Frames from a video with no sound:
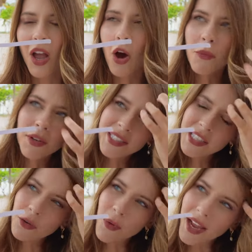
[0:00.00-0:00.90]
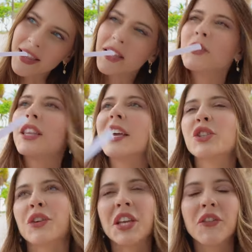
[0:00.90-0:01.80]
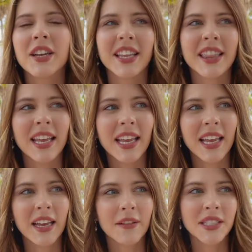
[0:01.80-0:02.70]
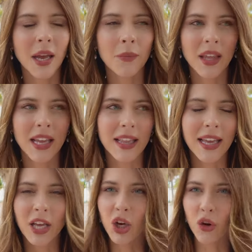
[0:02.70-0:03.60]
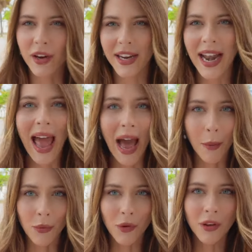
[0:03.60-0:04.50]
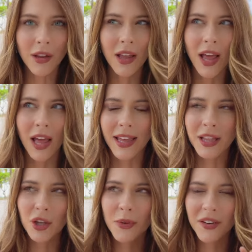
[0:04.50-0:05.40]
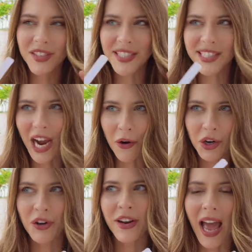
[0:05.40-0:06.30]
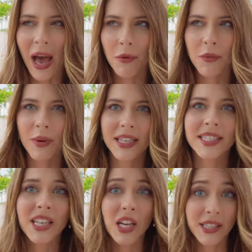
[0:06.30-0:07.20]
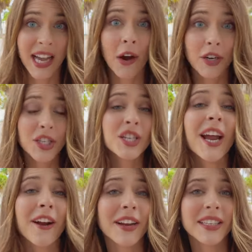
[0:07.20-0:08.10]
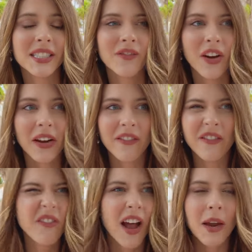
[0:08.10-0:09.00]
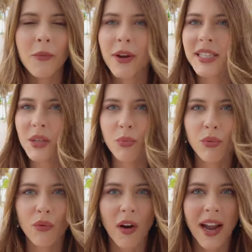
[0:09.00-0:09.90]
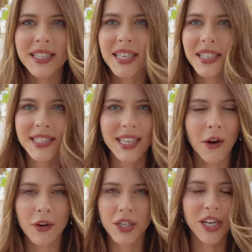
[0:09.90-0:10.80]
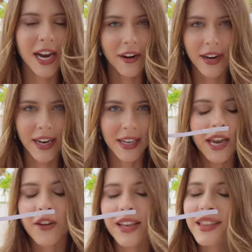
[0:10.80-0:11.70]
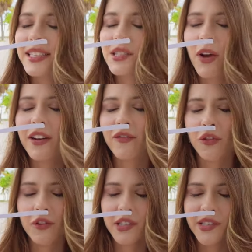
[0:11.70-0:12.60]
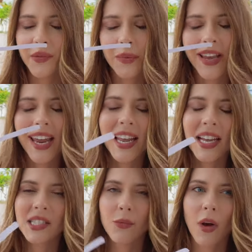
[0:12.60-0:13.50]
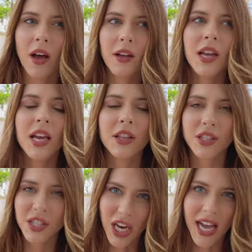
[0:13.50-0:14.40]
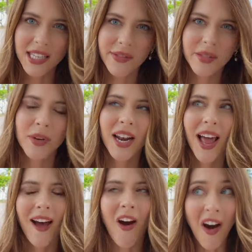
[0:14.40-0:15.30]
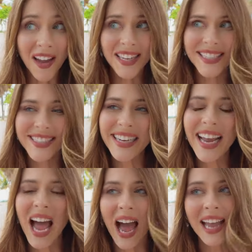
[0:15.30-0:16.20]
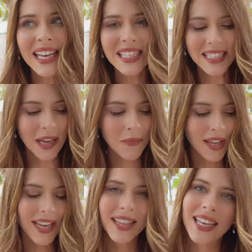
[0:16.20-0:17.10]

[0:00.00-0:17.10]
Almost in a way that would like trick you into thinking of something like a green apple, like a little bit of a sour green apple, but it's sour cherry. It's a very vibrant, bright sour cherry. And you get these white florals from the beginning as well. There's jasmine, but honestly, I get something in